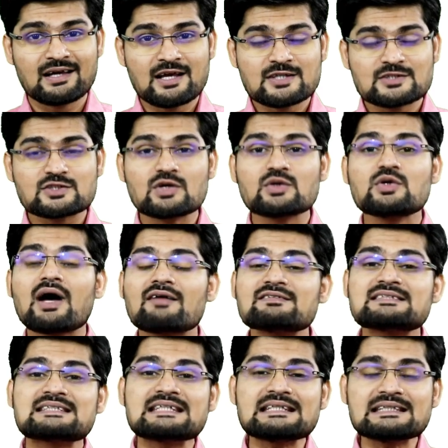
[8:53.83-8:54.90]
So you have
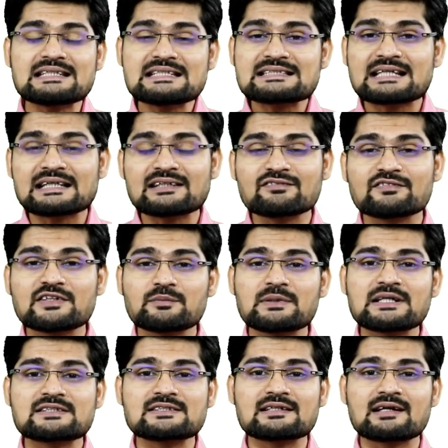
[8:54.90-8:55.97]
seen these kind of
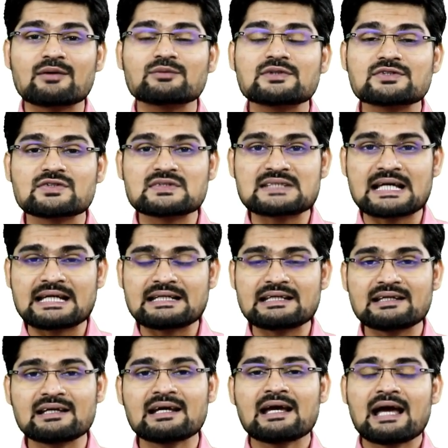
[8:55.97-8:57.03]
debates around the
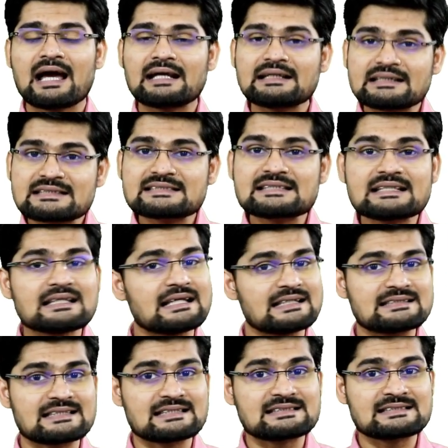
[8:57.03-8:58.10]
society and it still
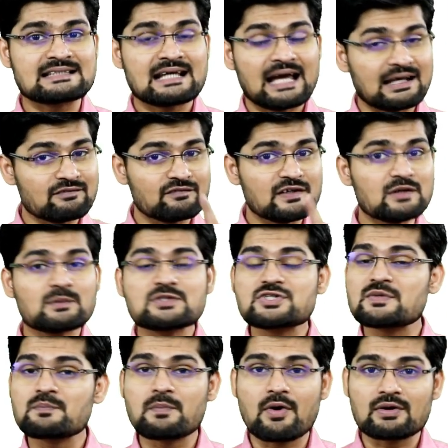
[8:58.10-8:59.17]
exists. And very
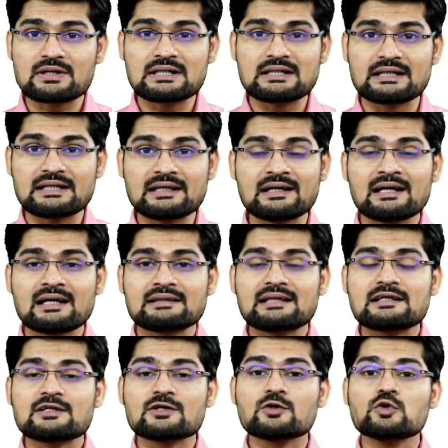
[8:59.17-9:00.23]
much importantly,
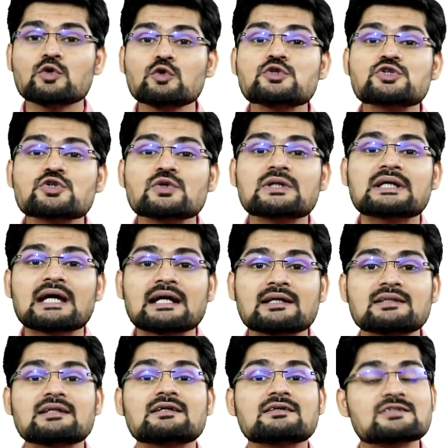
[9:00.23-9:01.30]
that who should
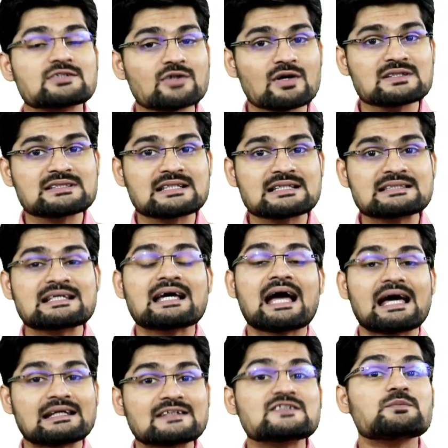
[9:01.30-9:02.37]
get the resources
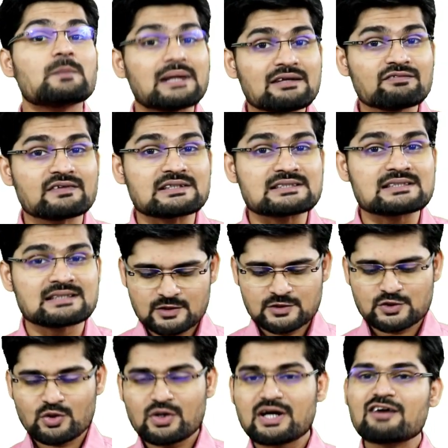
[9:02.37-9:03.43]
and its benefits.
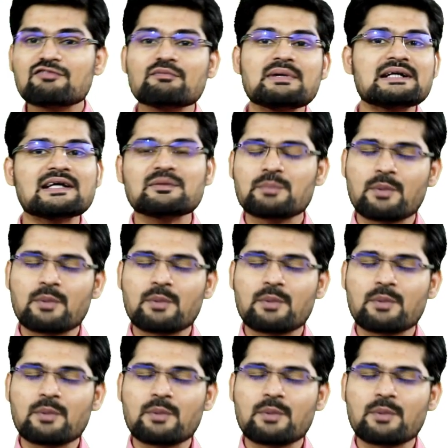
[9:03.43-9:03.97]
So government and